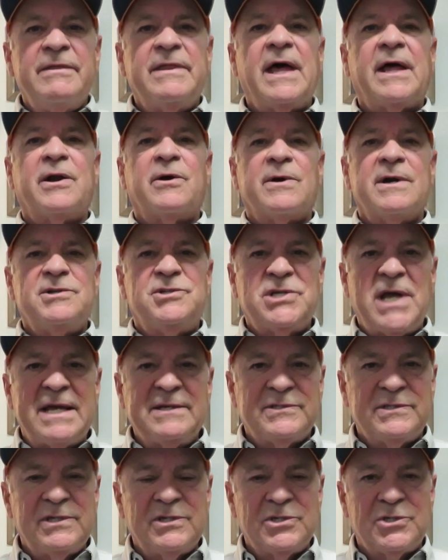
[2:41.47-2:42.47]
that are
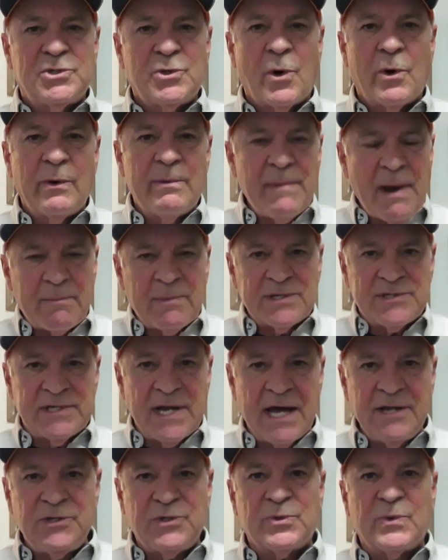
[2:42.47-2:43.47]
adjacent to shore. Remember, it's
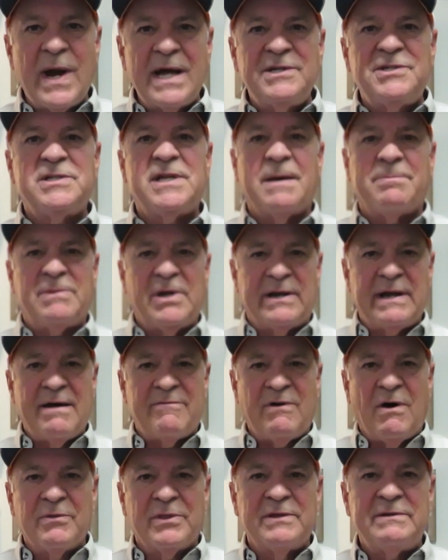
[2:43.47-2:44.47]
not dredged up there. You
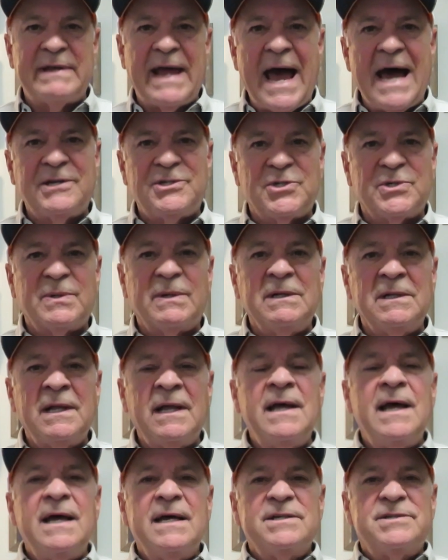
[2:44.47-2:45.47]
have all the
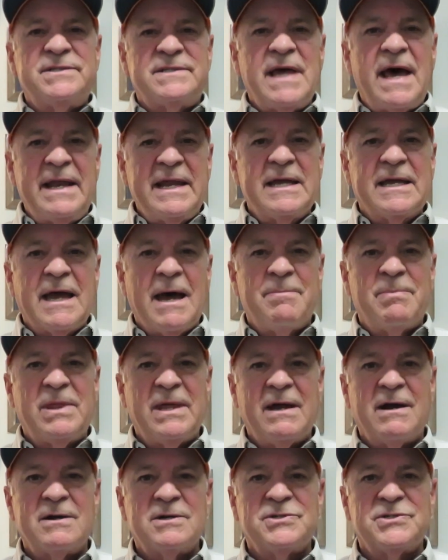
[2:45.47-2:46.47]
natural setting up
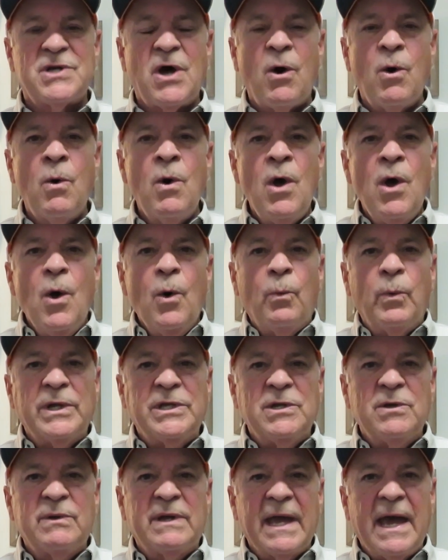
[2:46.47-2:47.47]
there. So
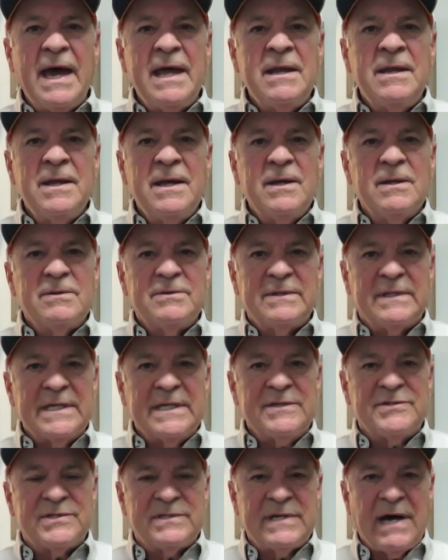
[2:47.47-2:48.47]
when you get
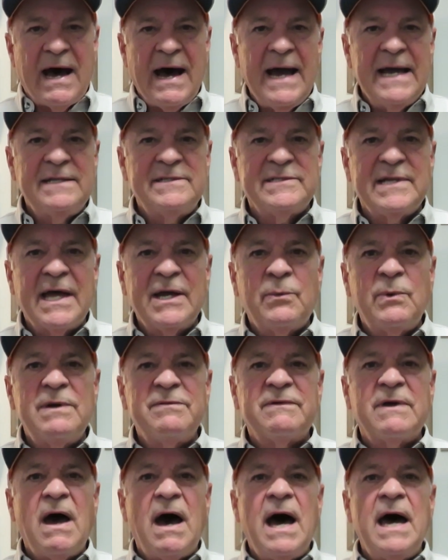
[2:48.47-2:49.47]
these tides like
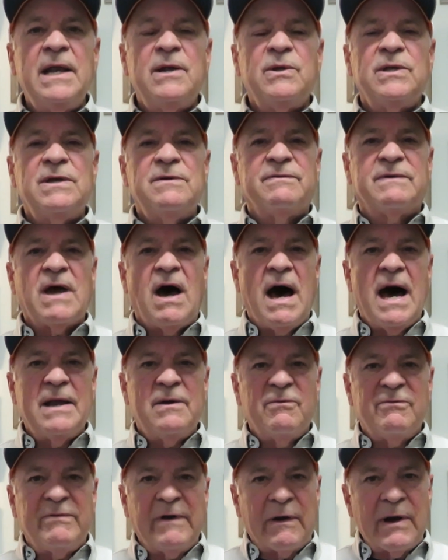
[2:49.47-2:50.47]
we've got, you've
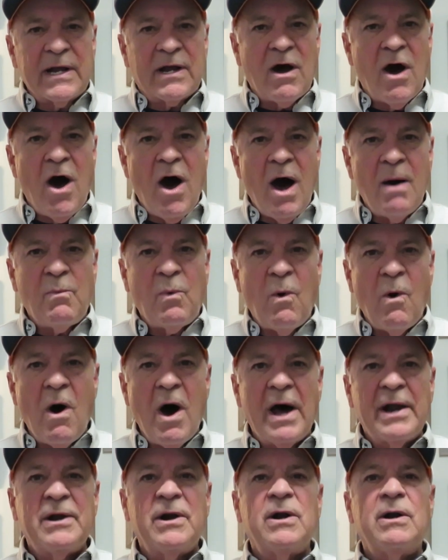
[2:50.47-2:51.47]
got very calm
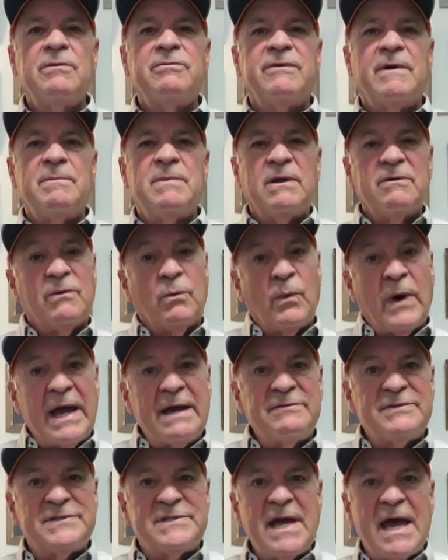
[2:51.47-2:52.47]
water from a
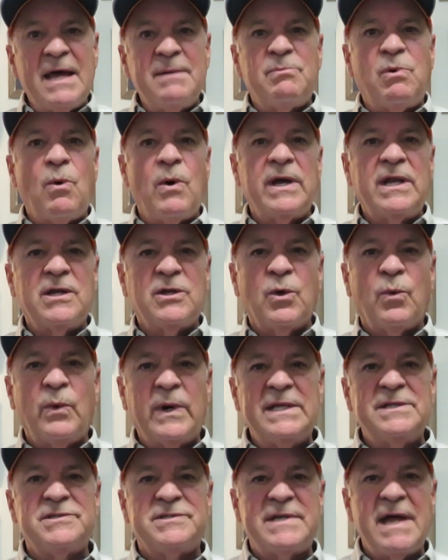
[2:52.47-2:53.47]
wave standpoint and the
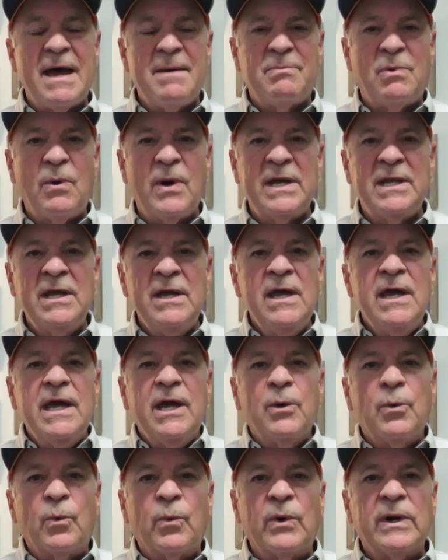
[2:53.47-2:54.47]
wind standpoint.
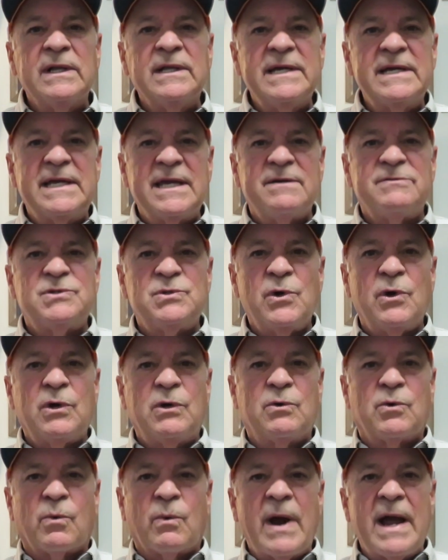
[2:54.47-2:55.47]
It really gives you a
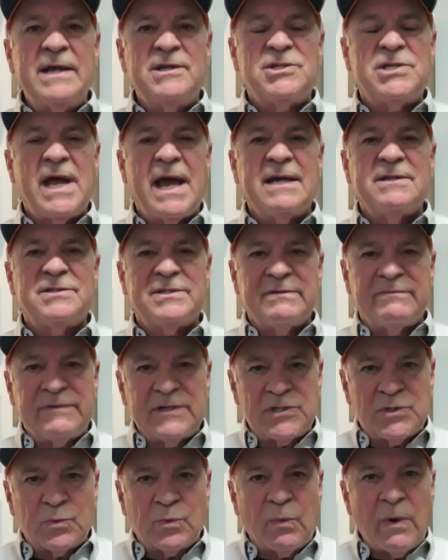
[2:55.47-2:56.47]
great chance to
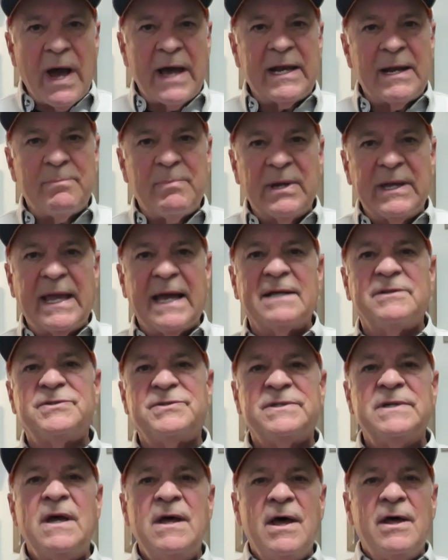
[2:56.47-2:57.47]
fish right up
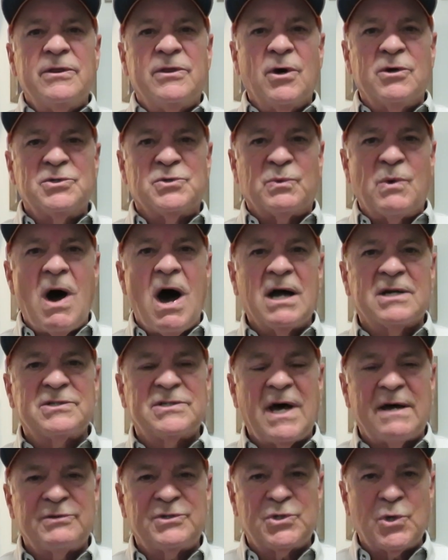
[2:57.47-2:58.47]
against those rocks
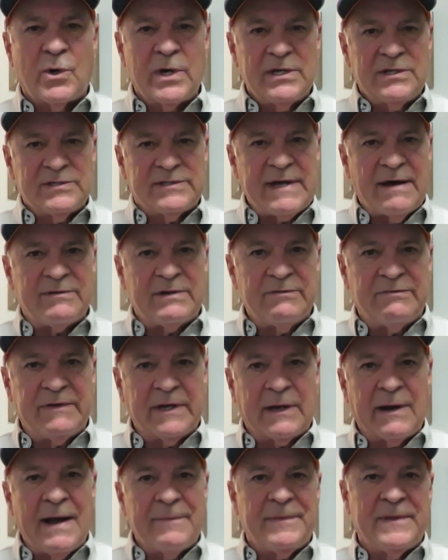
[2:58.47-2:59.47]
offshore. You just have to
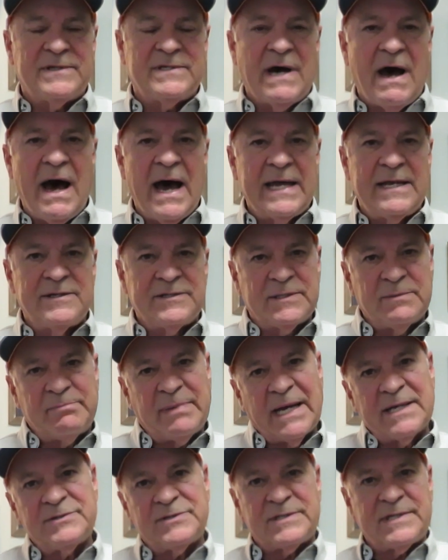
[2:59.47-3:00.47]
figure out the tide. Is it
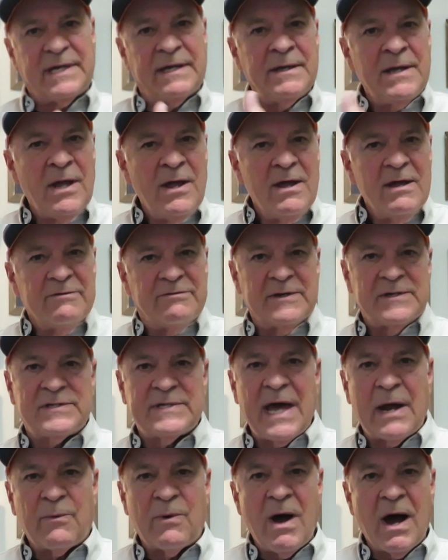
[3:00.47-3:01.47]
best to fish that